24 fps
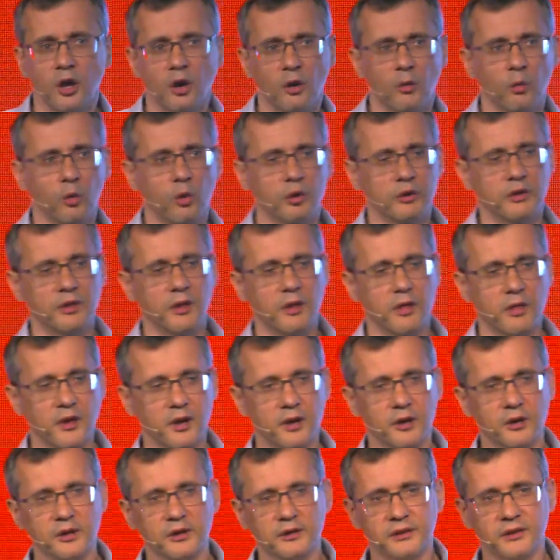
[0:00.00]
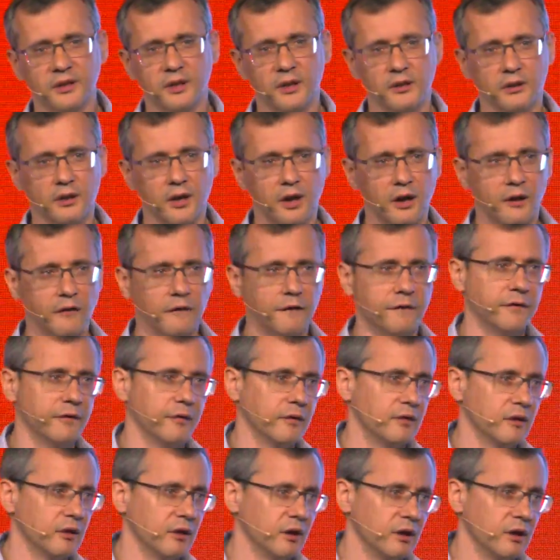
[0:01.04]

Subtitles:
that there is enough